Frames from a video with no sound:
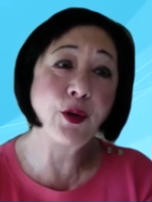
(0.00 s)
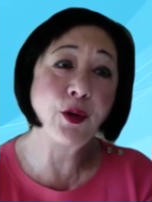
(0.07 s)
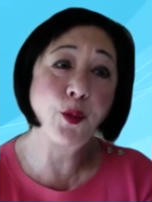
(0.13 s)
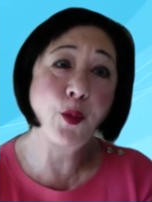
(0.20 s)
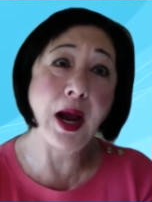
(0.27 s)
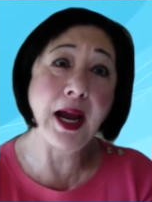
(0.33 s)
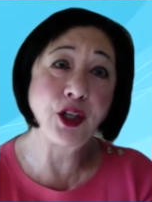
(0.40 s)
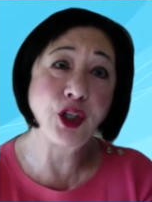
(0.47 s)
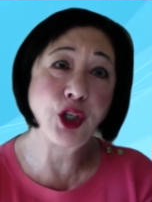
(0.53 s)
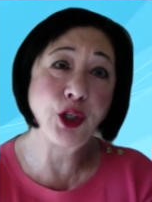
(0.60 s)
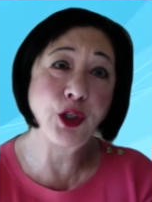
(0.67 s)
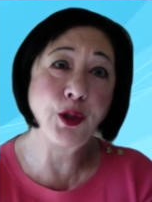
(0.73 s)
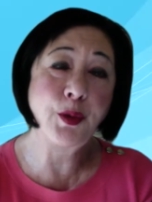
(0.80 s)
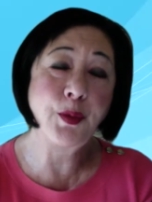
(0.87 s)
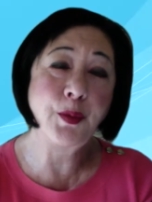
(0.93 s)
right
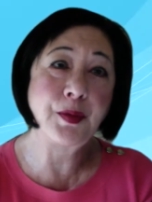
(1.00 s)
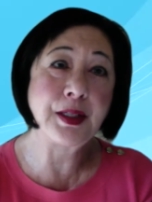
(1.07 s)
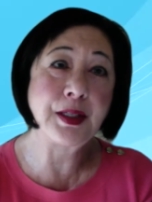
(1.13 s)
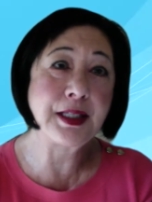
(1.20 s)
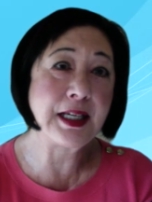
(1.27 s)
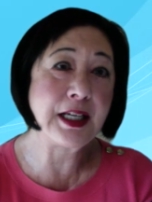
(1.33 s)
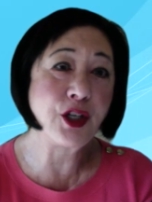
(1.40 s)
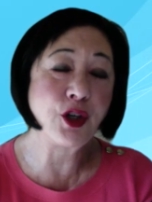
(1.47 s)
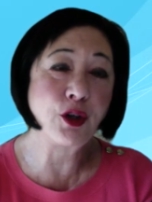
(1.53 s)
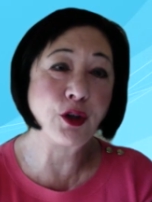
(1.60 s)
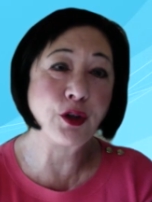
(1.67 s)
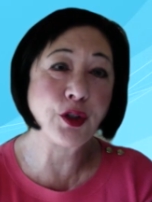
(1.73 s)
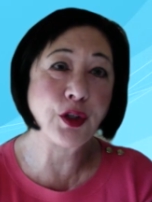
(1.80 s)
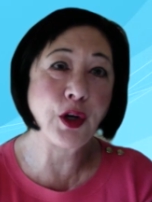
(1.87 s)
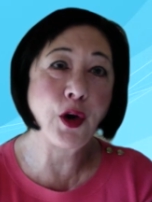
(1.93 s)
to the
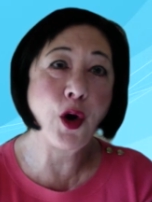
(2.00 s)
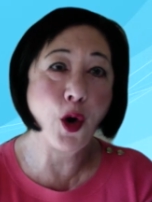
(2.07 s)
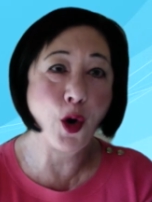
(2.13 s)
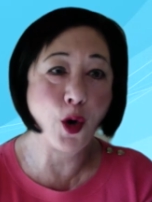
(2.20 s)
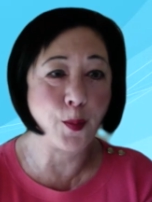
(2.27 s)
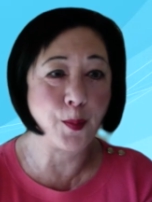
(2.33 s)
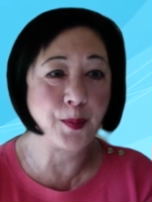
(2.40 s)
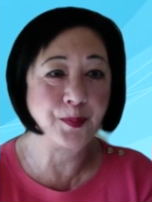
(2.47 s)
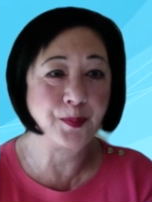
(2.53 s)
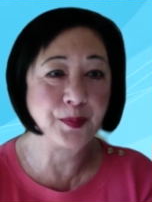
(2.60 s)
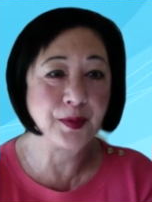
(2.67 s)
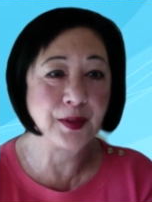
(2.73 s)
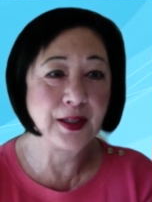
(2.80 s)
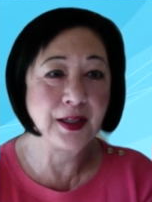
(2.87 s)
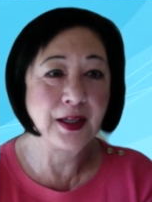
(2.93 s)
senior's home. Oh,